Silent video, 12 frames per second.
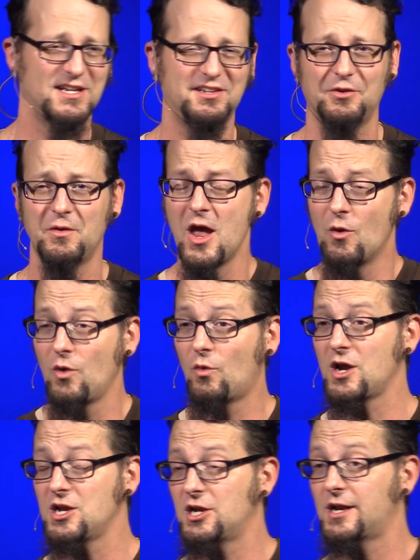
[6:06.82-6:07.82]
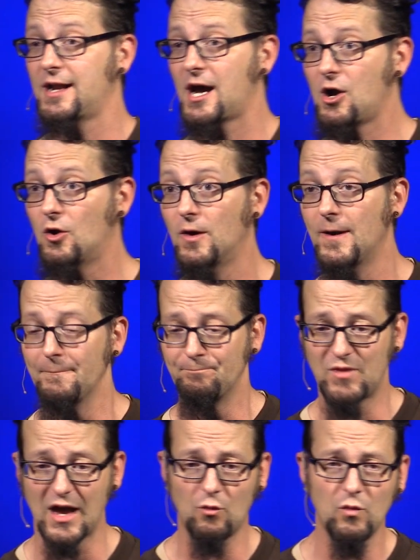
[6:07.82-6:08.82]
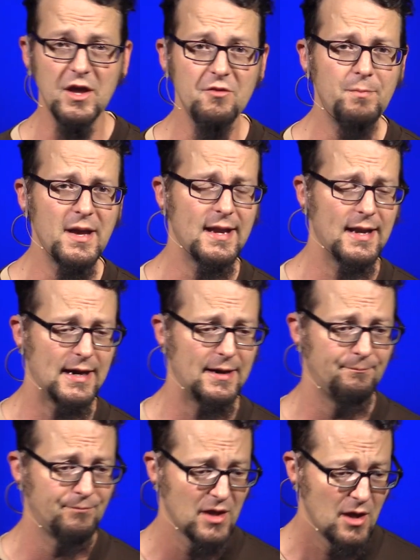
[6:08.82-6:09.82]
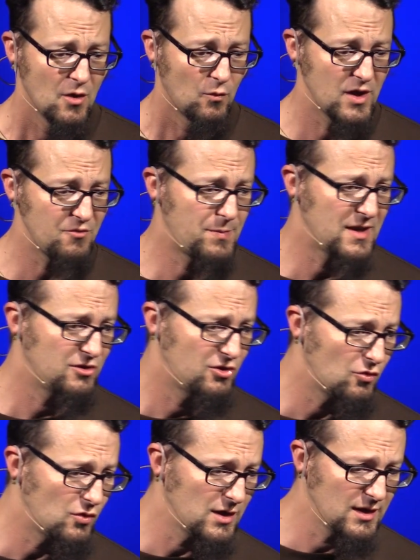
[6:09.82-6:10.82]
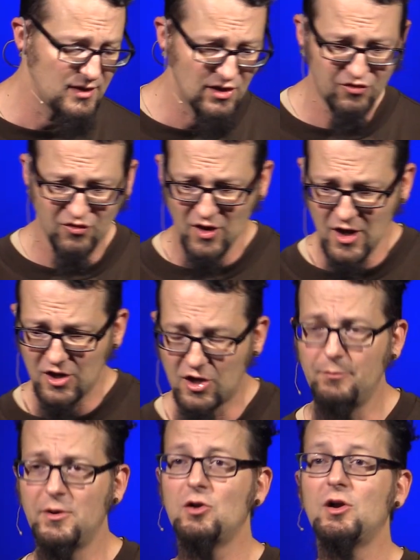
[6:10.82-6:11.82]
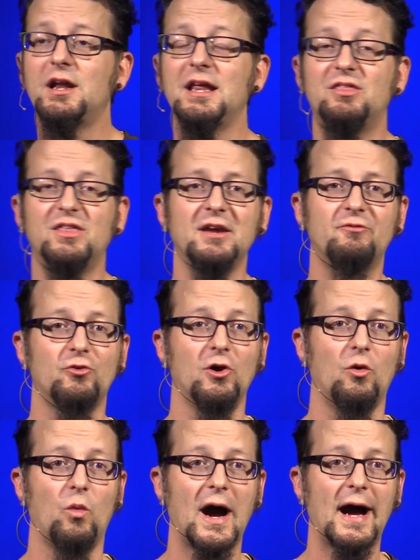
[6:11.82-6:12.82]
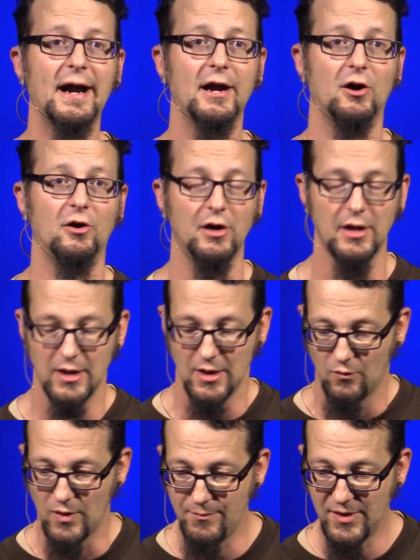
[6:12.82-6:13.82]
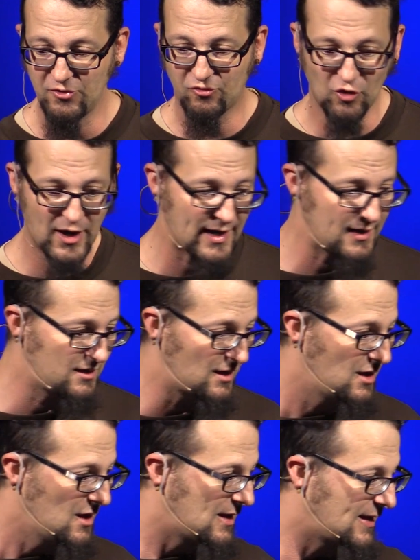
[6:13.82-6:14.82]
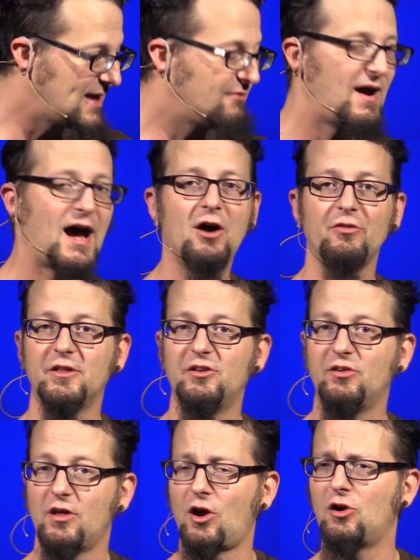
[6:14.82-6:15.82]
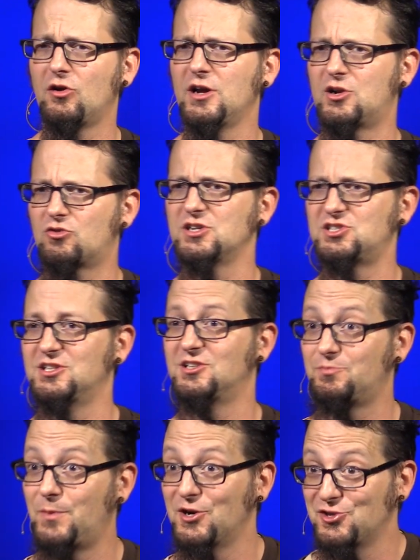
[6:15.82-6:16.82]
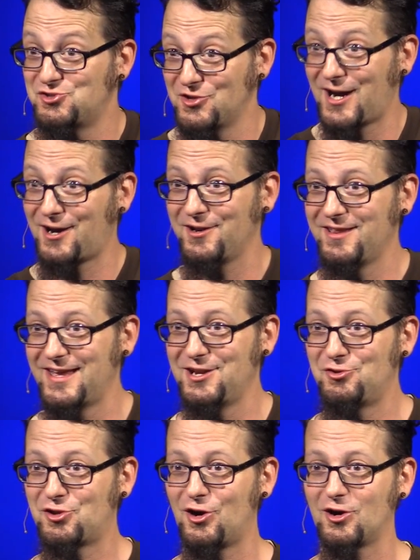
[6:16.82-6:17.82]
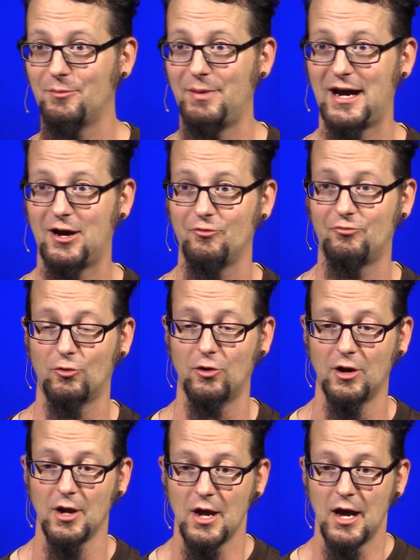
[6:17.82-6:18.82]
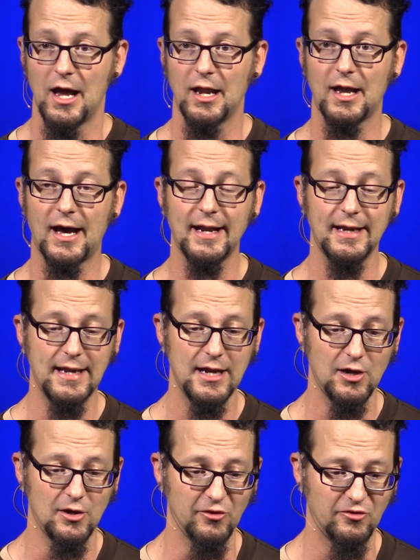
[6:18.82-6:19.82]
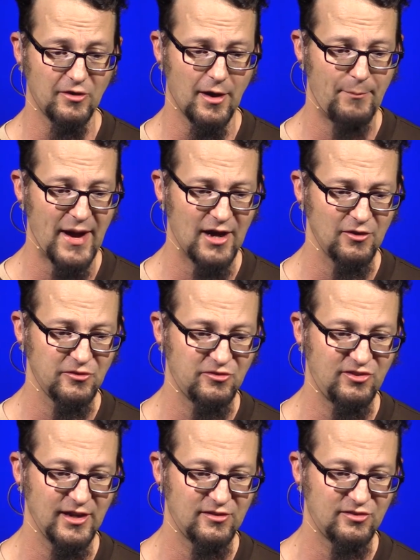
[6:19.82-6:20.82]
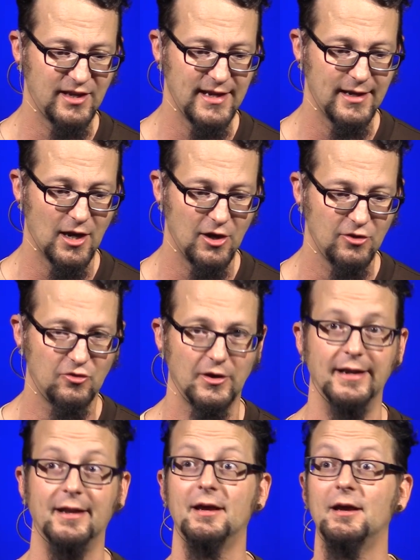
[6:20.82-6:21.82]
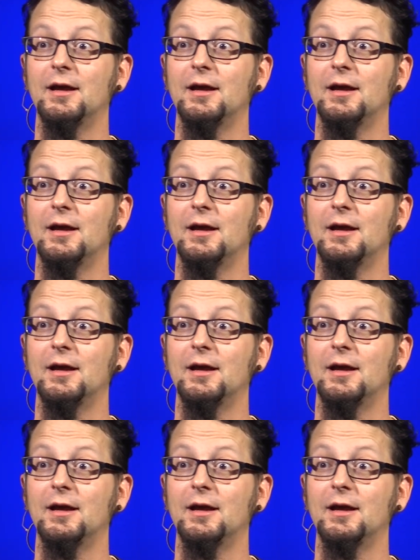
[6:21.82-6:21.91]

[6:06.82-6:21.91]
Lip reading: And they said, we want you to know that we've been doing this community thing for a while. We've been trying to live out the early Christian spirituality that you talk about for a lot of years, about 1600.